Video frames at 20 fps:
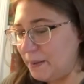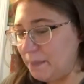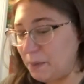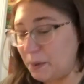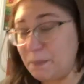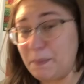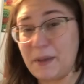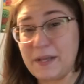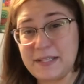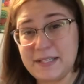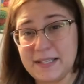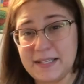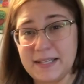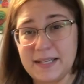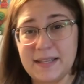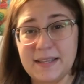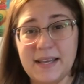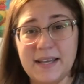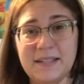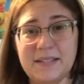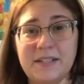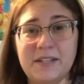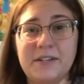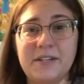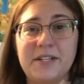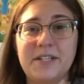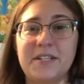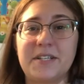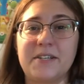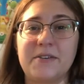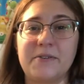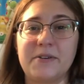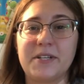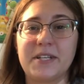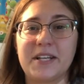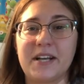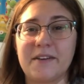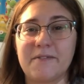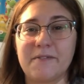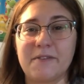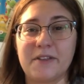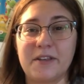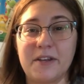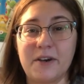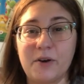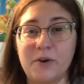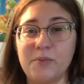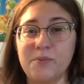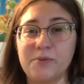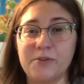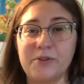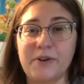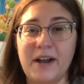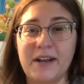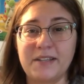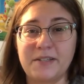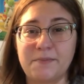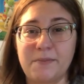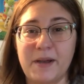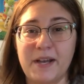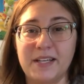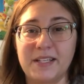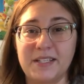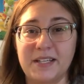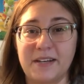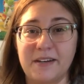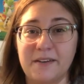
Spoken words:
But basically that series is going to cover the homebrew aspect